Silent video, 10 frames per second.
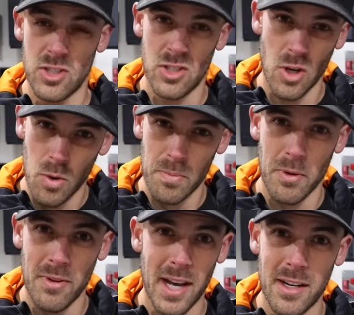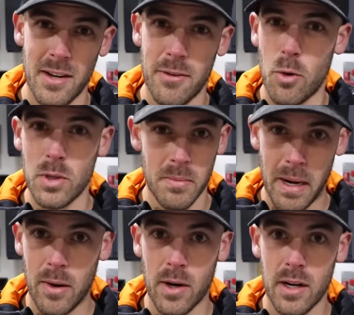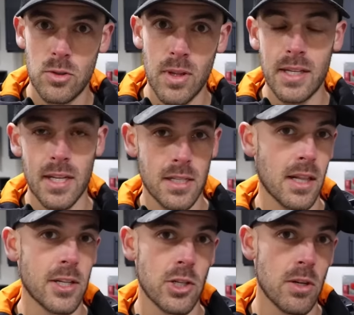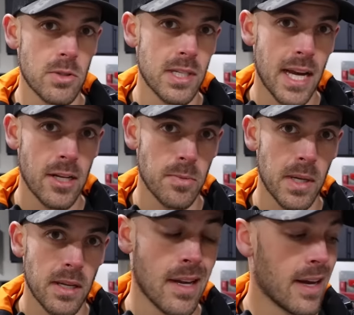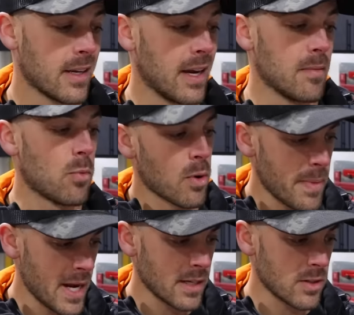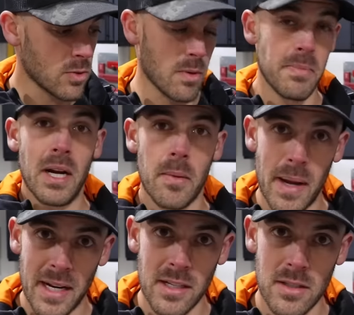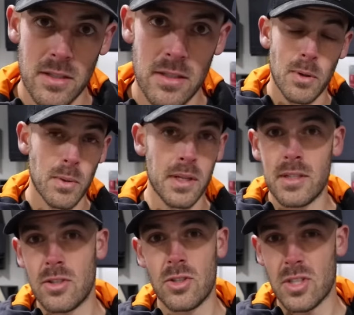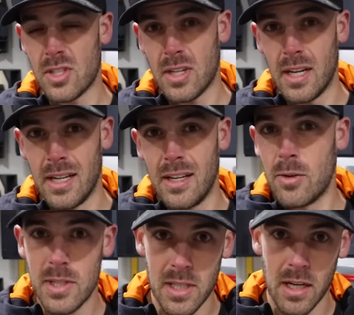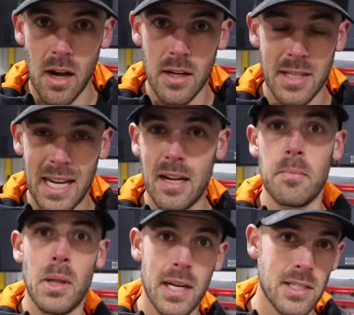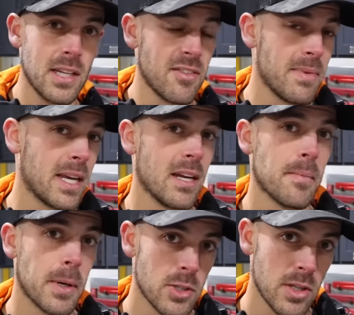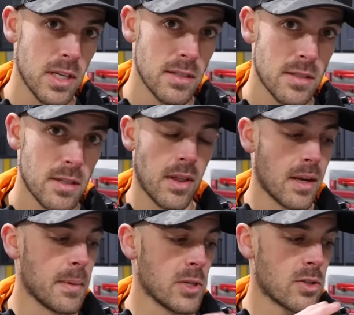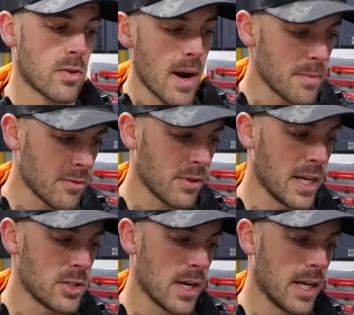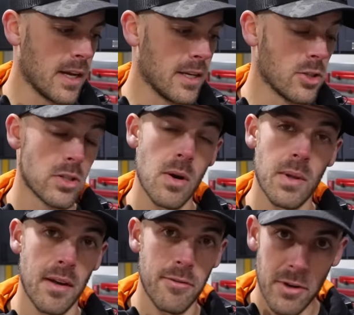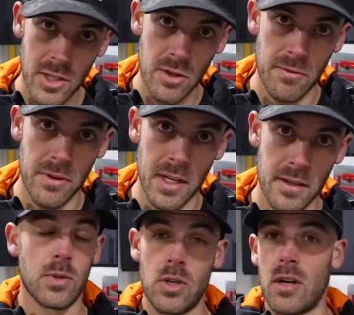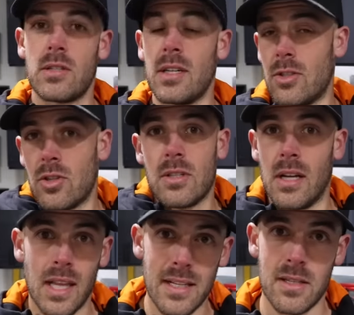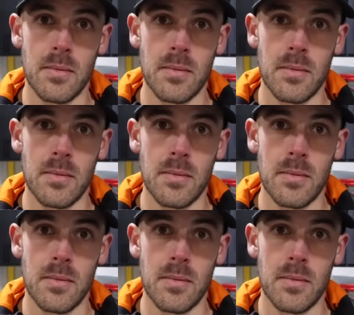just don't provide enough holding power to that dust collection hose attachment. And yeah, I could add more magnets or bigger magnets, but really this is just gonna increase the cost and complexity of making a bunch of these. So I think I'm gonna scrap the flange idea and just go with a friction fit, which honestly is just a lot